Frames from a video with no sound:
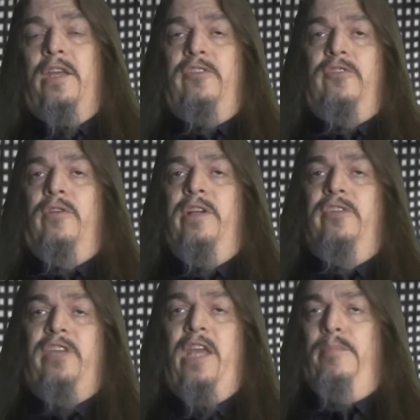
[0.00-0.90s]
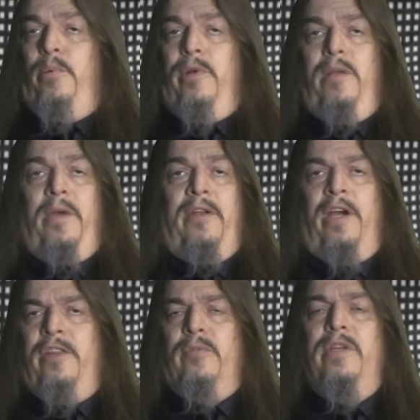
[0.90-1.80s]
Historians can't point him out
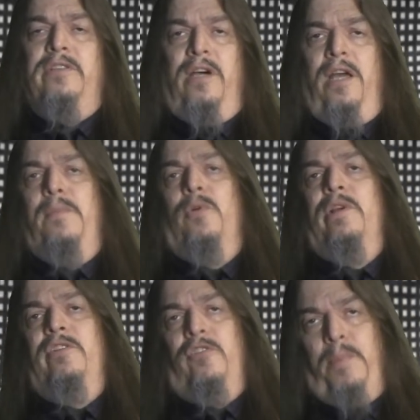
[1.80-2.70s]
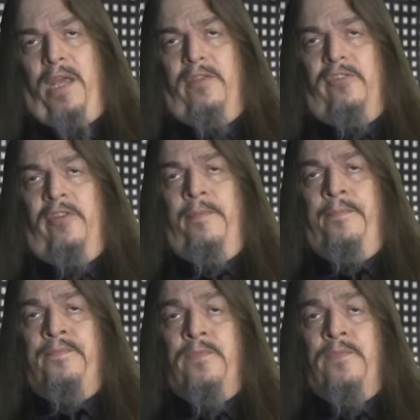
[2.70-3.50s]
either in time or in space.